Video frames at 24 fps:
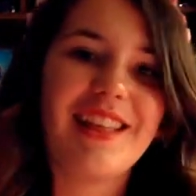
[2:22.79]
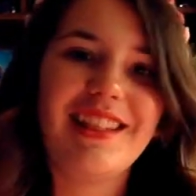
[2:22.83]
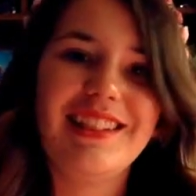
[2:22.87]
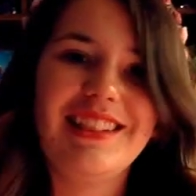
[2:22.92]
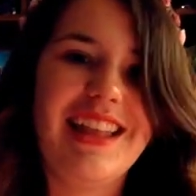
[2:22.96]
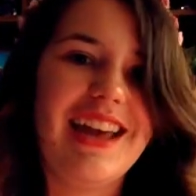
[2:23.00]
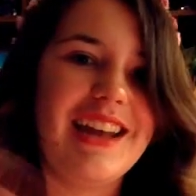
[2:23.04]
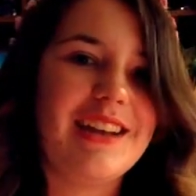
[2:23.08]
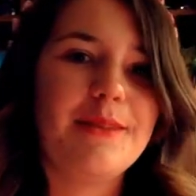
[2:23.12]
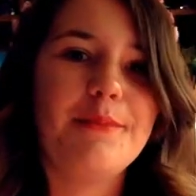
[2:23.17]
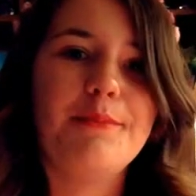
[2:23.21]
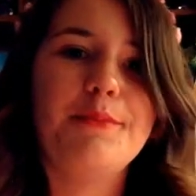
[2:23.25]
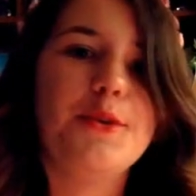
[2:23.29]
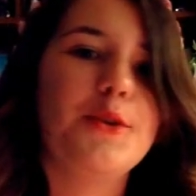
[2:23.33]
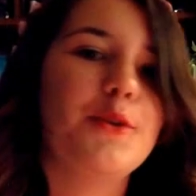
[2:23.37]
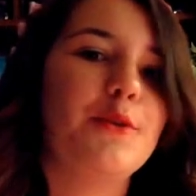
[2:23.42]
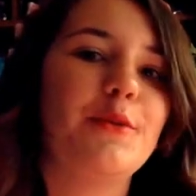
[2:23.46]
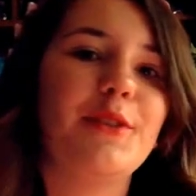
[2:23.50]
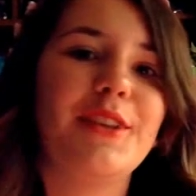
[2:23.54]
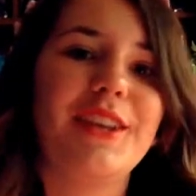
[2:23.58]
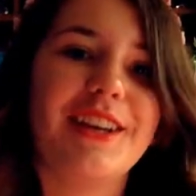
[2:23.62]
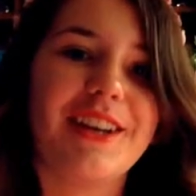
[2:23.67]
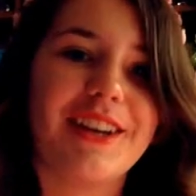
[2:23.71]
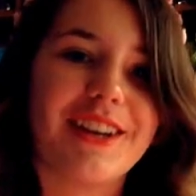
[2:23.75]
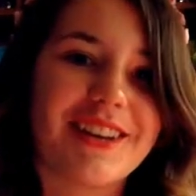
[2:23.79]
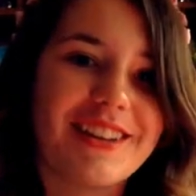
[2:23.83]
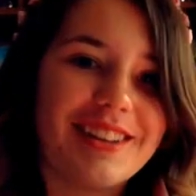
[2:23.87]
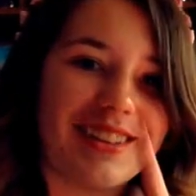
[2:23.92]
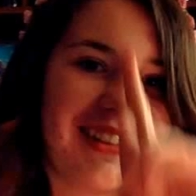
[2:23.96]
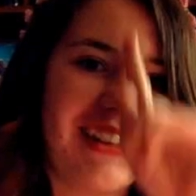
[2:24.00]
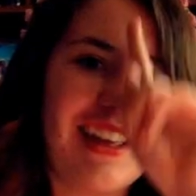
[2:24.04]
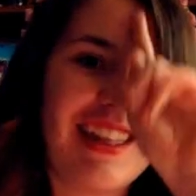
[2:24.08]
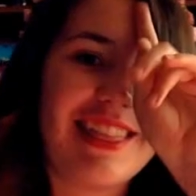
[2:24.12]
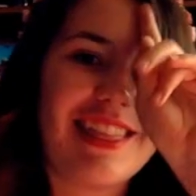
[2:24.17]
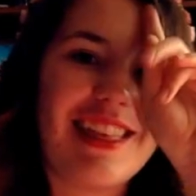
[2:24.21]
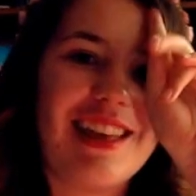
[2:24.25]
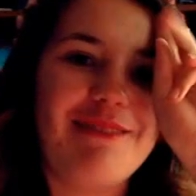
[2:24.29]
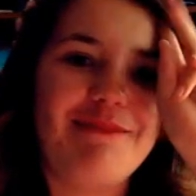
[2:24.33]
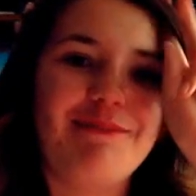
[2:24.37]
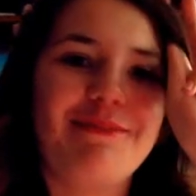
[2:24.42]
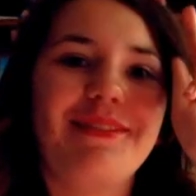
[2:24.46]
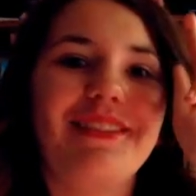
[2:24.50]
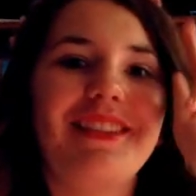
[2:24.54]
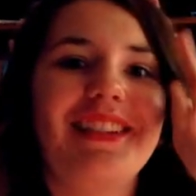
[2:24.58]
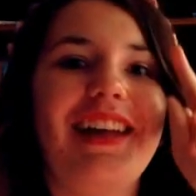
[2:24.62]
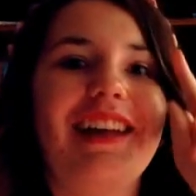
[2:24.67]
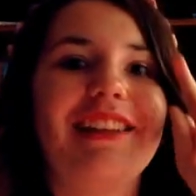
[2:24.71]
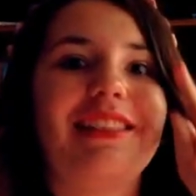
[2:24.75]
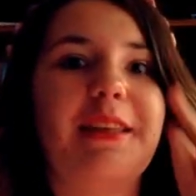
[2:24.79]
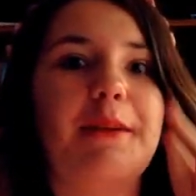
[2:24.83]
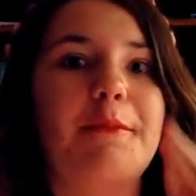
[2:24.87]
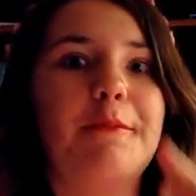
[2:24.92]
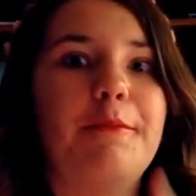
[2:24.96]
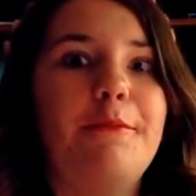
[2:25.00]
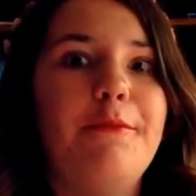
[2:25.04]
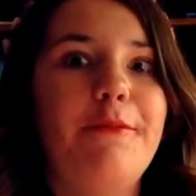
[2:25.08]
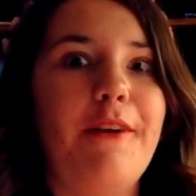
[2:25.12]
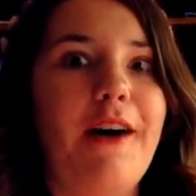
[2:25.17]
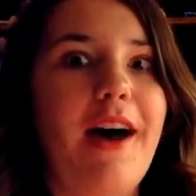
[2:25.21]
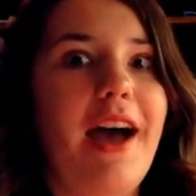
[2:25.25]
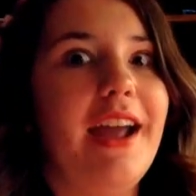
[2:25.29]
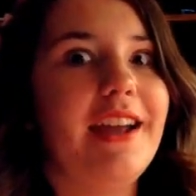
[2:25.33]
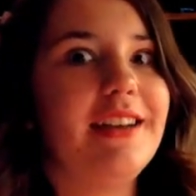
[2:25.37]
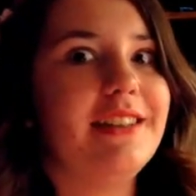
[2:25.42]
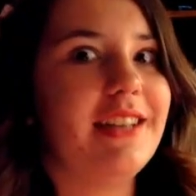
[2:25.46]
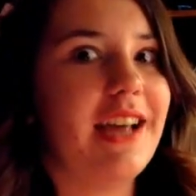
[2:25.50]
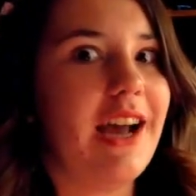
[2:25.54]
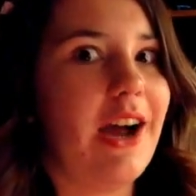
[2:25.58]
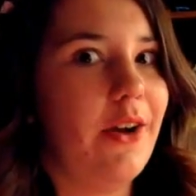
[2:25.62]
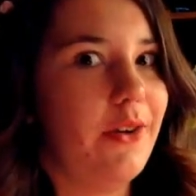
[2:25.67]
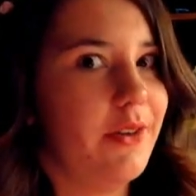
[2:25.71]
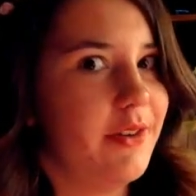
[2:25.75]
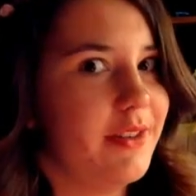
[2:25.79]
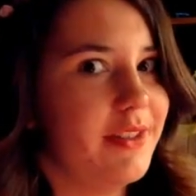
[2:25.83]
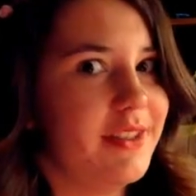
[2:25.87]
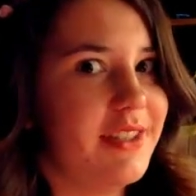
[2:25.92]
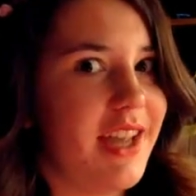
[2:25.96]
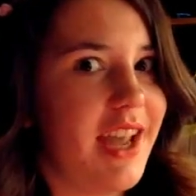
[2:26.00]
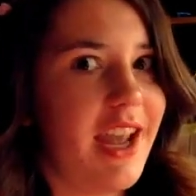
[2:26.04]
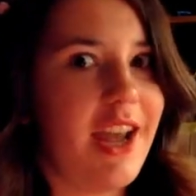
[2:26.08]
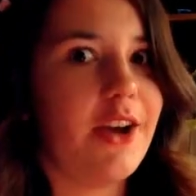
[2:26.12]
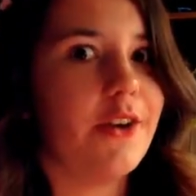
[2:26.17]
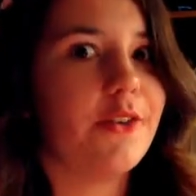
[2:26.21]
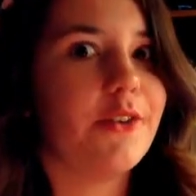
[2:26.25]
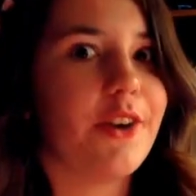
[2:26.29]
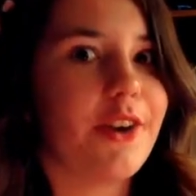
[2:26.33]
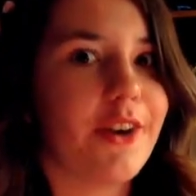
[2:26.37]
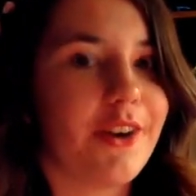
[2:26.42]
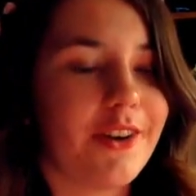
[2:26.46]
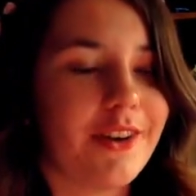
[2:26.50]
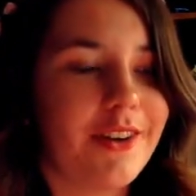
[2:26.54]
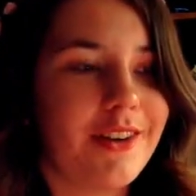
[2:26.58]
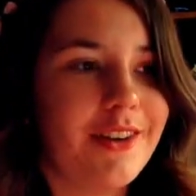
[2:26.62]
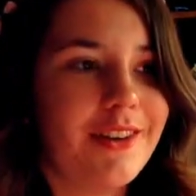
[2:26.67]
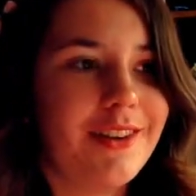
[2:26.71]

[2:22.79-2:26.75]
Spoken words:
Let them move here. Let them find out in terror.